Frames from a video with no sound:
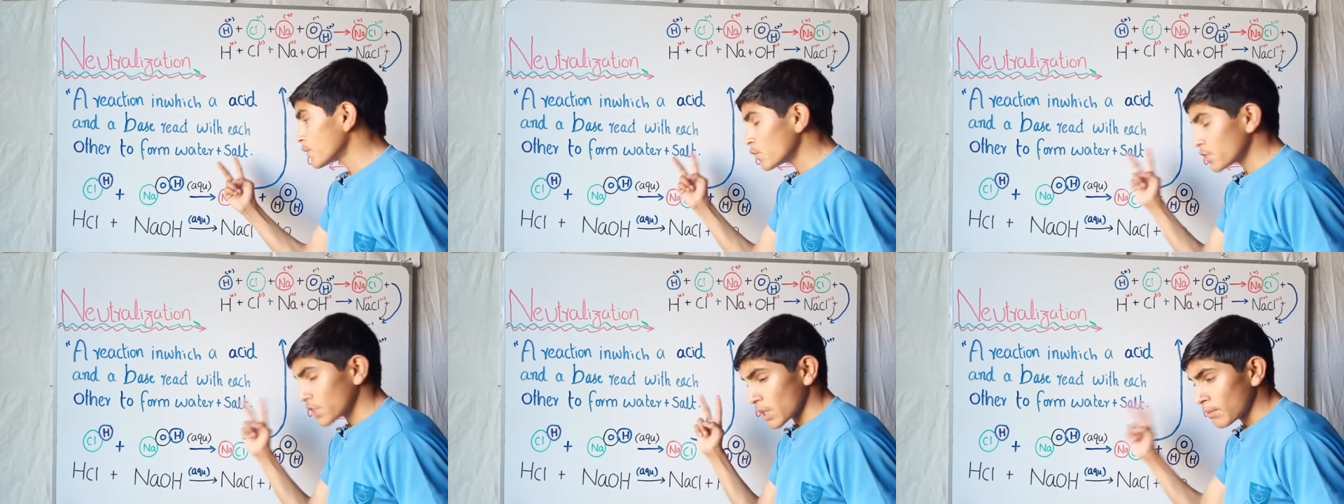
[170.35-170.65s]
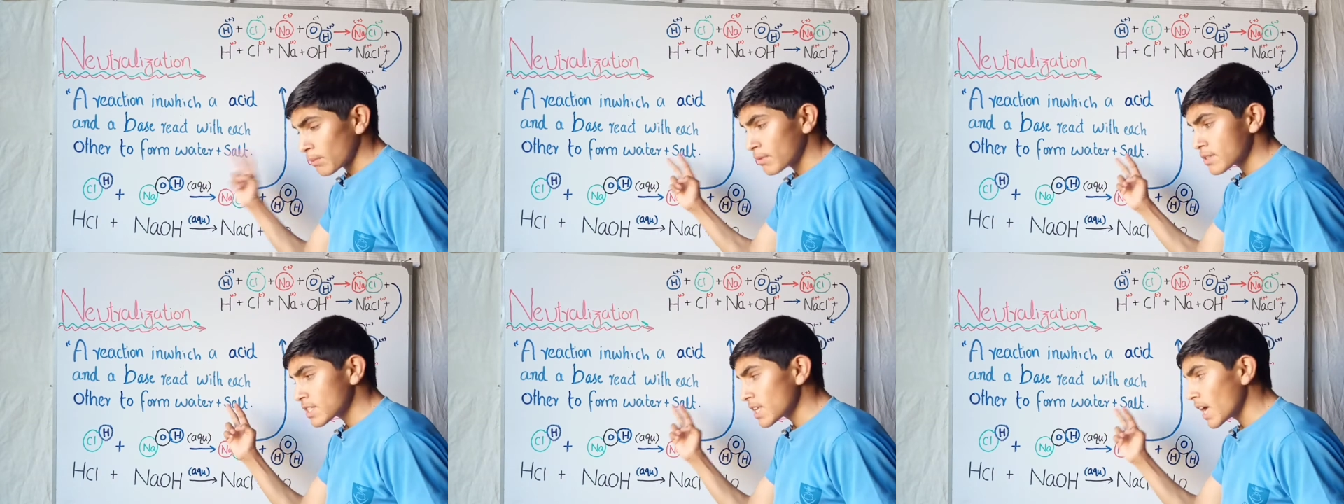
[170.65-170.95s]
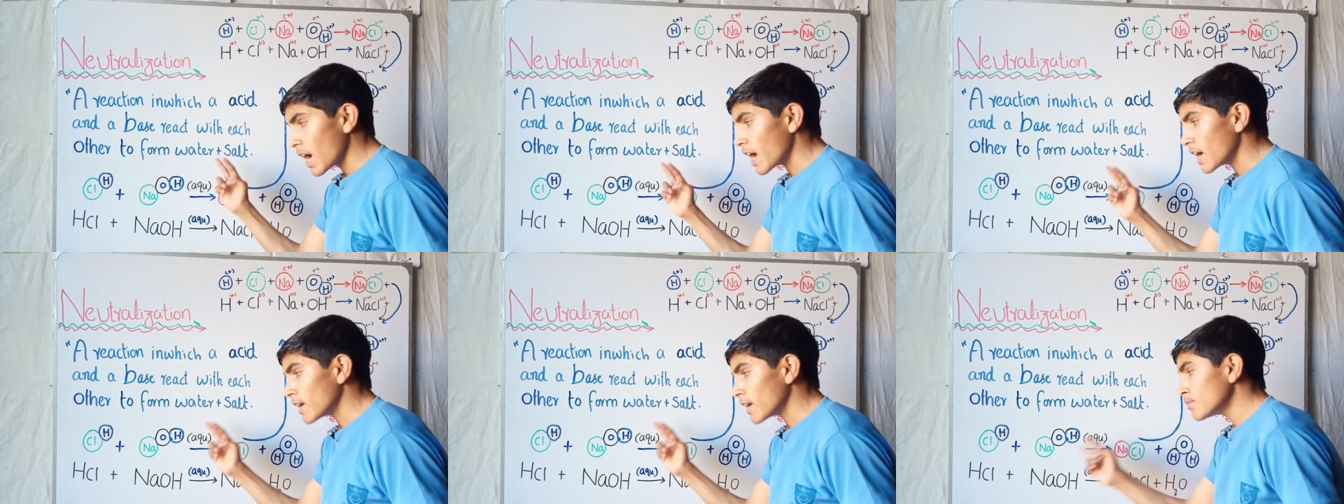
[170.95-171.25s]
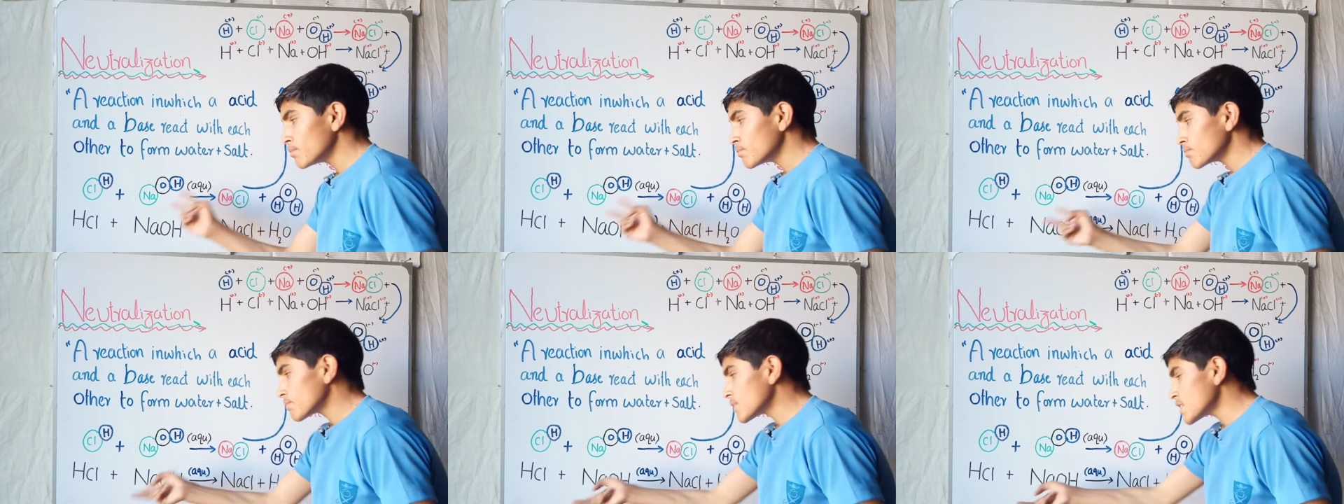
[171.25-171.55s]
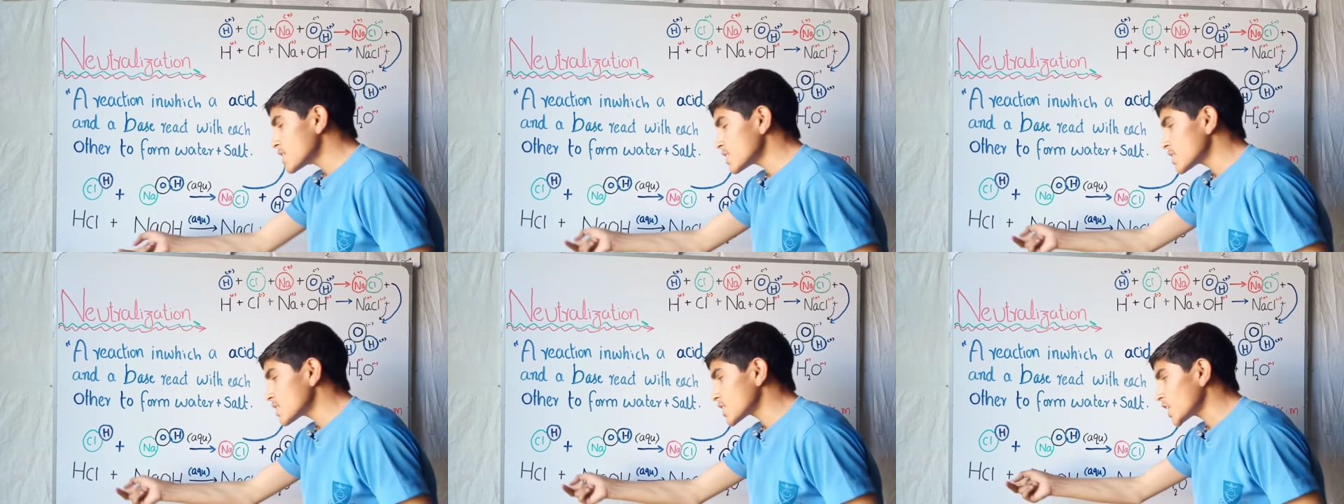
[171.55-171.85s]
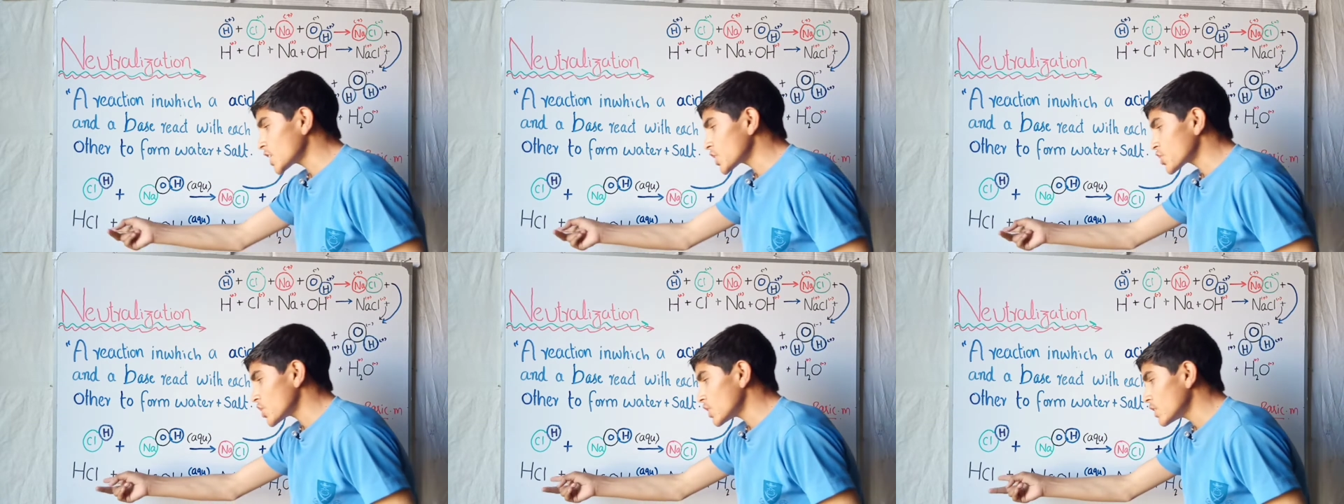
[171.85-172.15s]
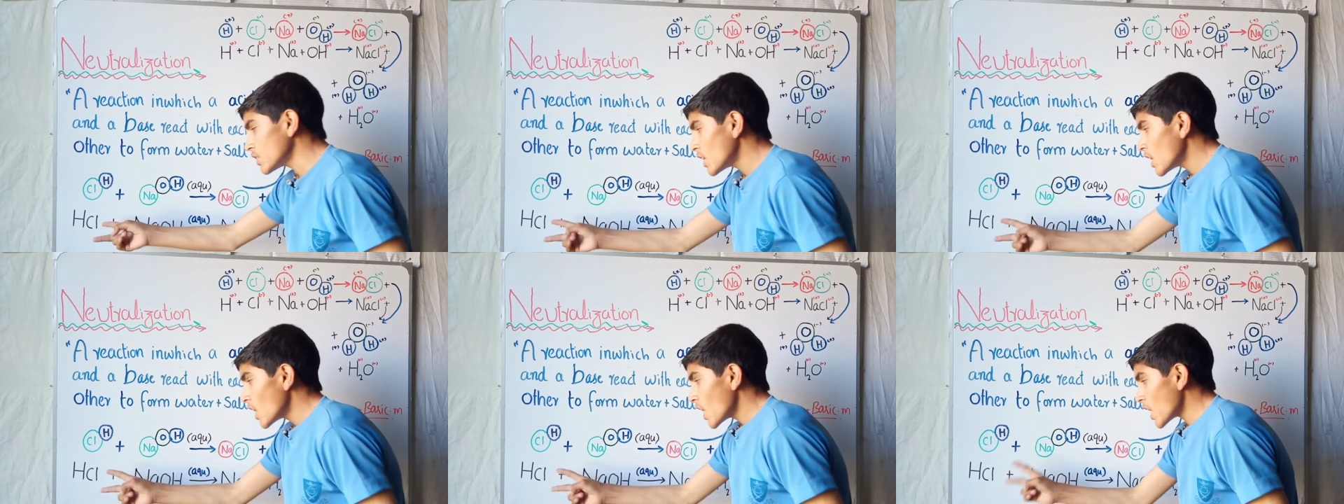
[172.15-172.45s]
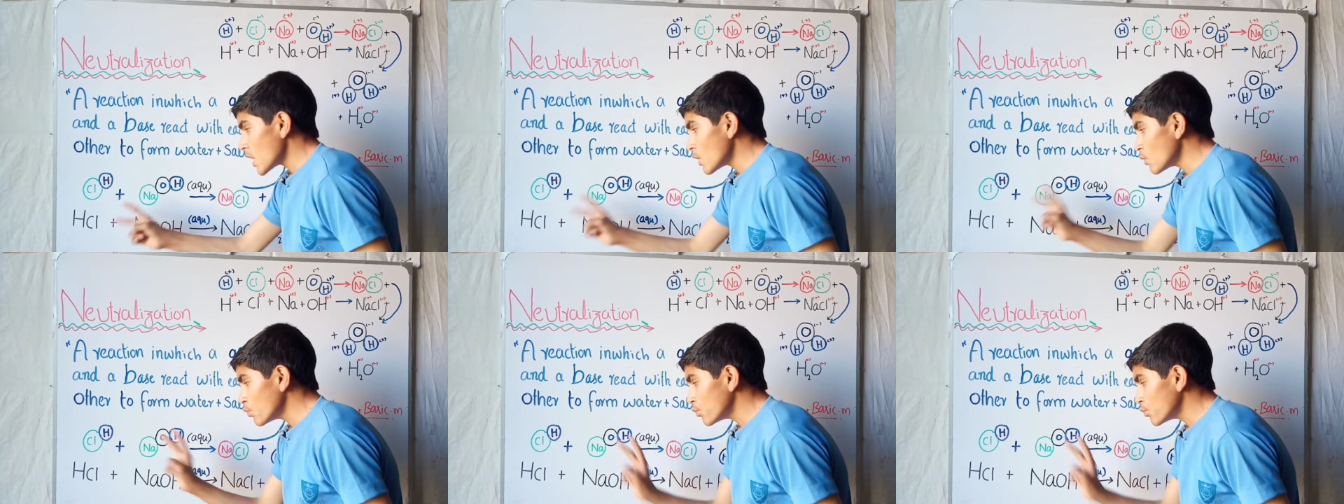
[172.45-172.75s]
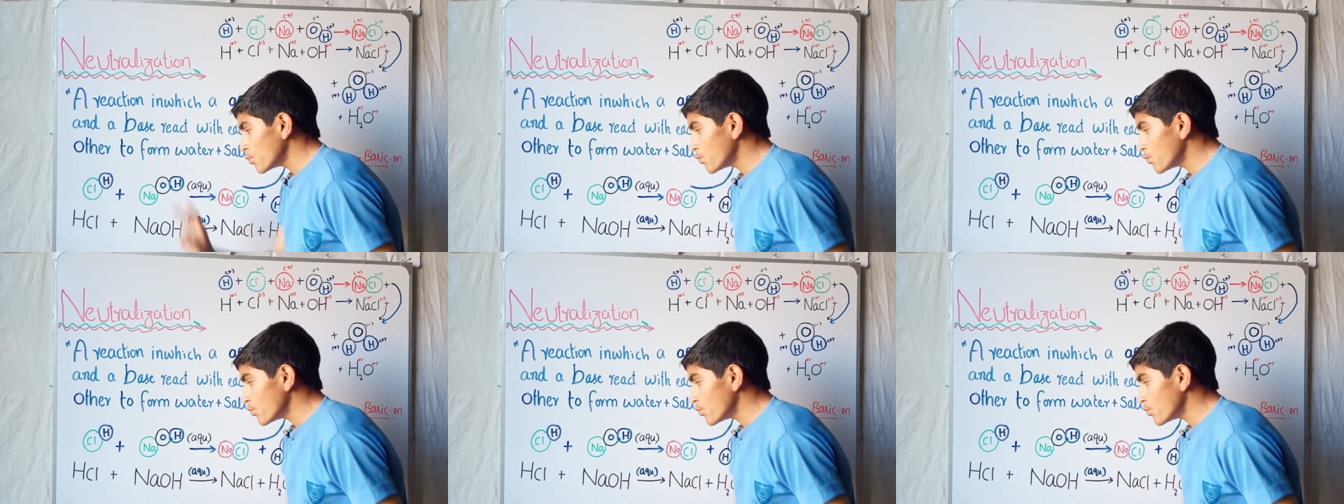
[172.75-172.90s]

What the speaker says: table salt, this is reaction in